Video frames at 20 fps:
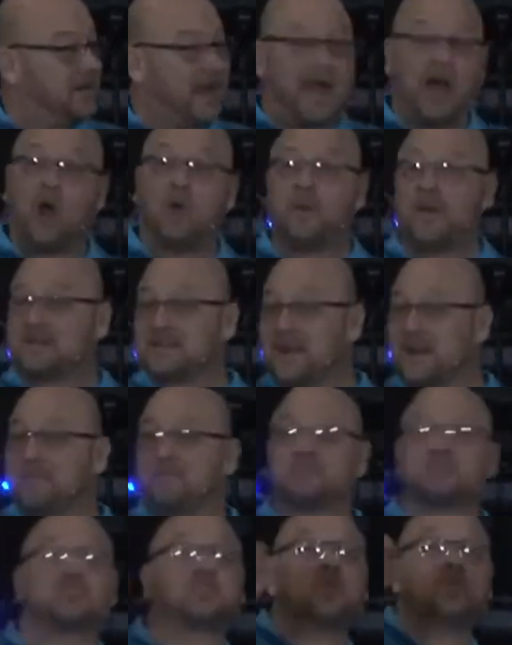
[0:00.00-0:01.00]
I hope as
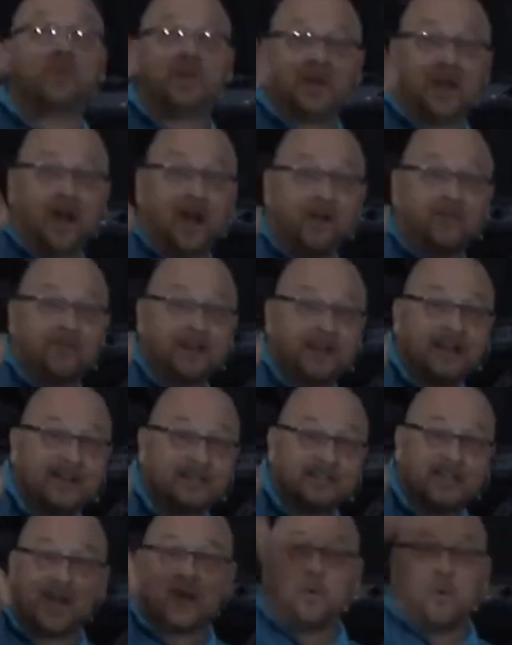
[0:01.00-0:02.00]
I'm shooting it off, it
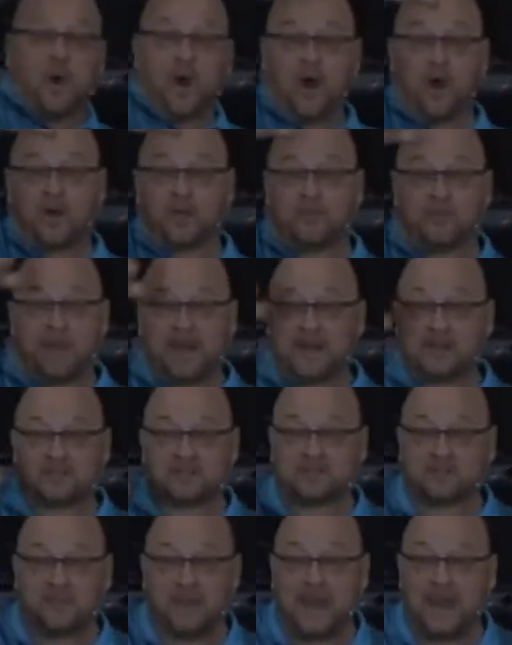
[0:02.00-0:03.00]
hits that wall and
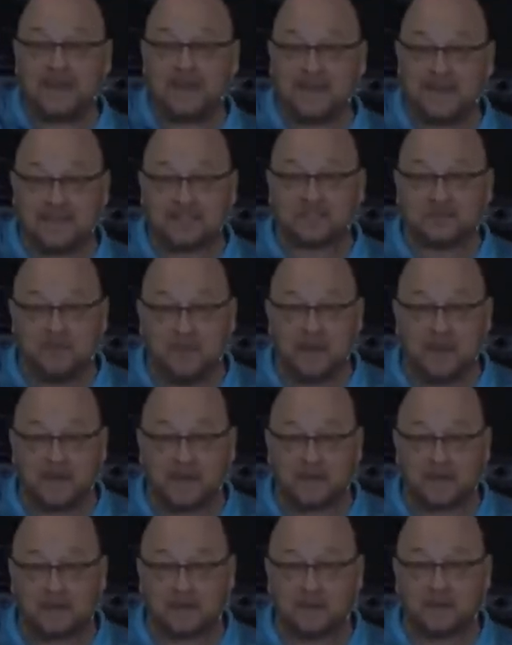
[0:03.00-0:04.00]
bounces back and hits
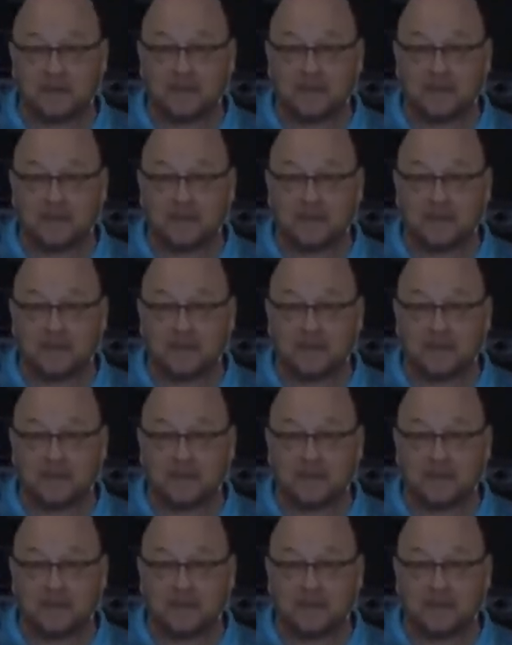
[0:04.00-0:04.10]
me.